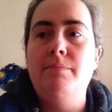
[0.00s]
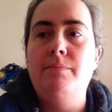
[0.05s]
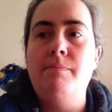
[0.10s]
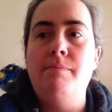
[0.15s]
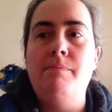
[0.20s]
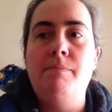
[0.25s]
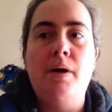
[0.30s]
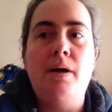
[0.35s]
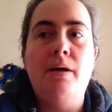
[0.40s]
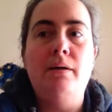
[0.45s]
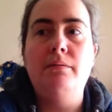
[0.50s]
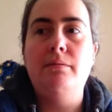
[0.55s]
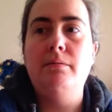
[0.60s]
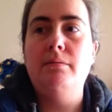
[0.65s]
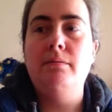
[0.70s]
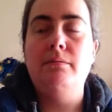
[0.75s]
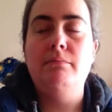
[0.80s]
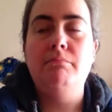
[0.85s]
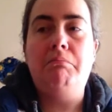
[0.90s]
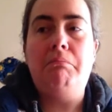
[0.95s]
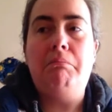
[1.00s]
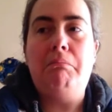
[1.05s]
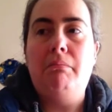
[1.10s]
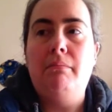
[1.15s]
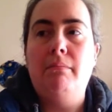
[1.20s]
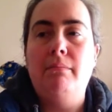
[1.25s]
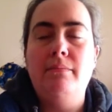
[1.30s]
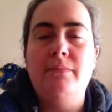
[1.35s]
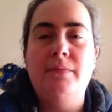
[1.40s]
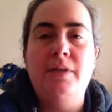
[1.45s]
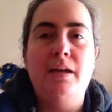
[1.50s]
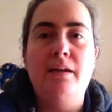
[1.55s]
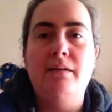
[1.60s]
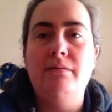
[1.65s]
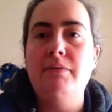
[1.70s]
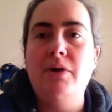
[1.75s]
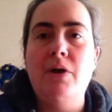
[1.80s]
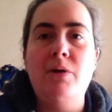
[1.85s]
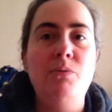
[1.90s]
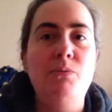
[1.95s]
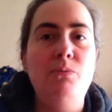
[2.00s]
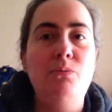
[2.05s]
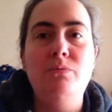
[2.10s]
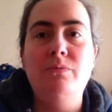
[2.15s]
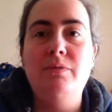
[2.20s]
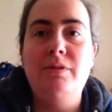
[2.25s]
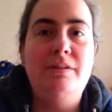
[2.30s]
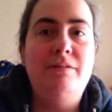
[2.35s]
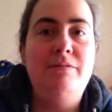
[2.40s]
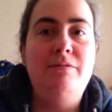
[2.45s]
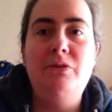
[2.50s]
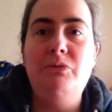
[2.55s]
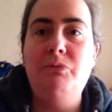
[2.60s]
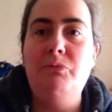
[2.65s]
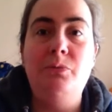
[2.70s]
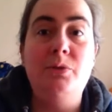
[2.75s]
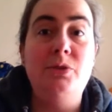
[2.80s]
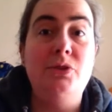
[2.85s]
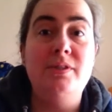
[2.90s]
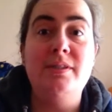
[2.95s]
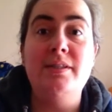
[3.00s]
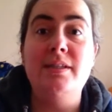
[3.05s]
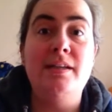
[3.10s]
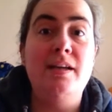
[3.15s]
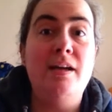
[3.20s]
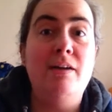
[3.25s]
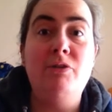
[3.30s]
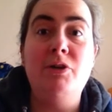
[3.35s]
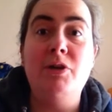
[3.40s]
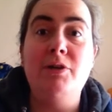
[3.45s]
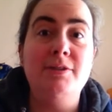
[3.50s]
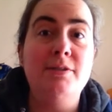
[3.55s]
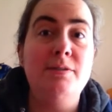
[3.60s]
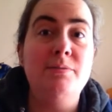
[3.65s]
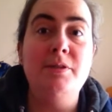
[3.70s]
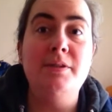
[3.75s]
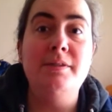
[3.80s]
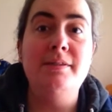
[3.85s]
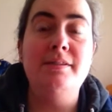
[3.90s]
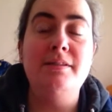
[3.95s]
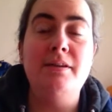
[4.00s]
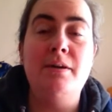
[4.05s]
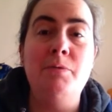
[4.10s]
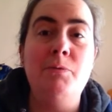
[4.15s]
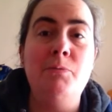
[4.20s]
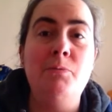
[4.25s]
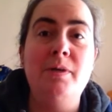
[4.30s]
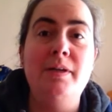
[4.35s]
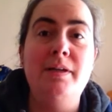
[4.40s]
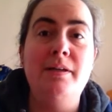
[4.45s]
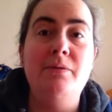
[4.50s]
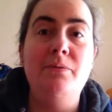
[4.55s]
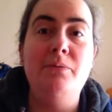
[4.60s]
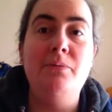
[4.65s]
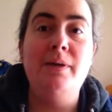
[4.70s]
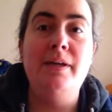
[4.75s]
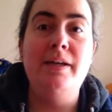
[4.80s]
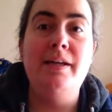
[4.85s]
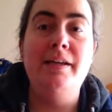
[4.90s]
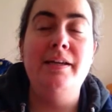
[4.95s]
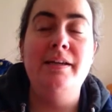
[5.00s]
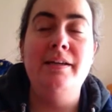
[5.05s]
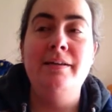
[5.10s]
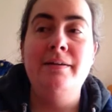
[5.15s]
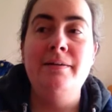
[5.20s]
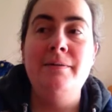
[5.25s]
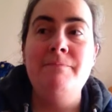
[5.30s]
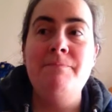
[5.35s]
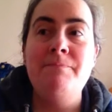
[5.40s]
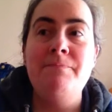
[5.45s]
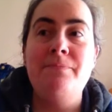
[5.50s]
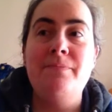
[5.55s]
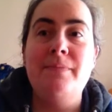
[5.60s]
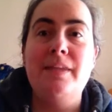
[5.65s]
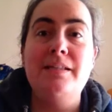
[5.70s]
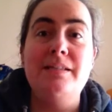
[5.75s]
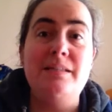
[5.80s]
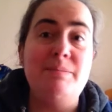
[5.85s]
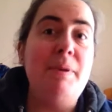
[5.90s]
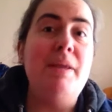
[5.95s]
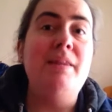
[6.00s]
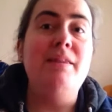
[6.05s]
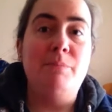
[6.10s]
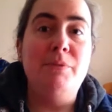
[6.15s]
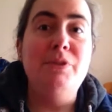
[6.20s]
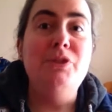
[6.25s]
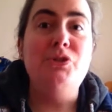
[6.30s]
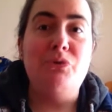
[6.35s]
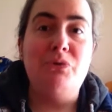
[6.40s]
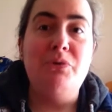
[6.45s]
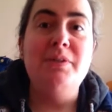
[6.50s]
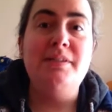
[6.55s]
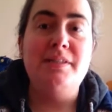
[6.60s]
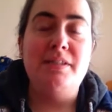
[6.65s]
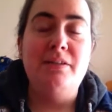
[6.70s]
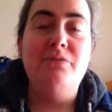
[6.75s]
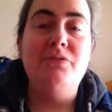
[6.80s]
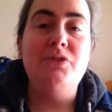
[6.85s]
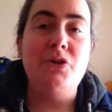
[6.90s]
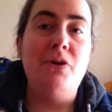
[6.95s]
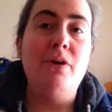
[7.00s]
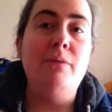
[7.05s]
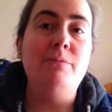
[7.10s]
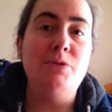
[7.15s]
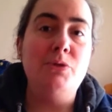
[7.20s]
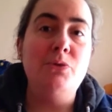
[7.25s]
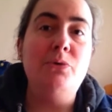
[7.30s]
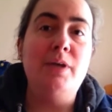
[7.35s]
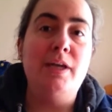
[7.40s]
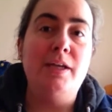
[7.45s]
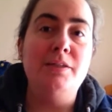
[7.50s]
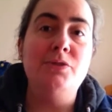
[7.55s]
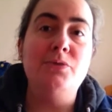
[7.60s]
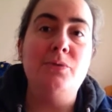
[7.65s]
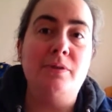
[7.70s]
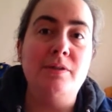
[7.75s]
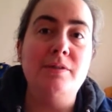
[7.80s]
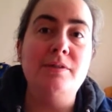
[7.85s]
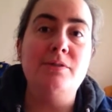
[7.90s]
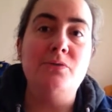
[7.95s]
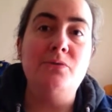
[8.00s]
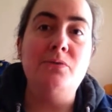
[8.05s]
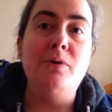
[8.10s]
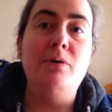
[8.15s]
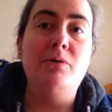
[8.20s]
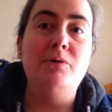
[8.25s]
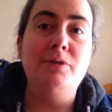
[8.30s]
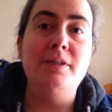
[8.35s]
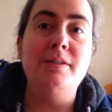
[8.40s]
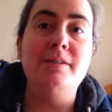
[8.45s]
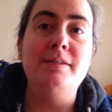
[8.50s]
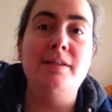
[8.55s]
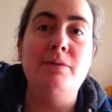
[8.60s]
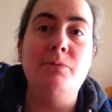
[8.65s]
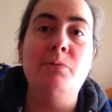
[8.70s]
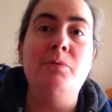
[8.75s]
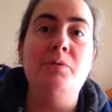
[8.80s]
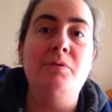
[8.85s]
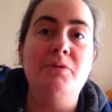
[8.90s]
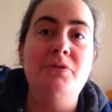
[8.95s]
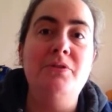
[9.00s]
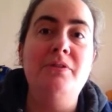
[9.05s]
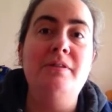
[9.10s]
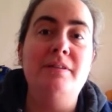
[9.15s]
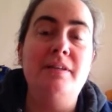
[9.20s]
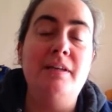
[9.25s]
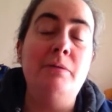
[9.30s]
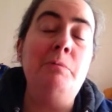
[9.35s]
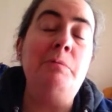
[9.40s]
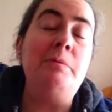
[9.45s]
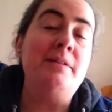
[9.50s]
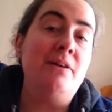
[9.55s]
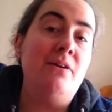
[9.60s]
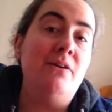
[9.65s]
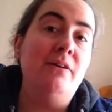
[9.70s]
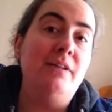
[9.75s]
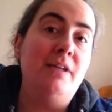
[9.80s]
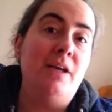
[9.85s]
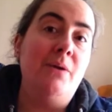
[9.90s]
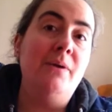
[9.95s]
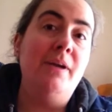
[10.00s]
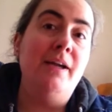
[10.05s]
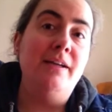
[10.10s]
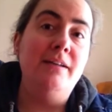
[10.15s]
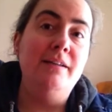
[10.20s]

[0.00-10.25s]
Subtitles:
but yeah, I mean, we just didn't have customers. I mean, we spent the majority of time talking to other stallholders. It was hard going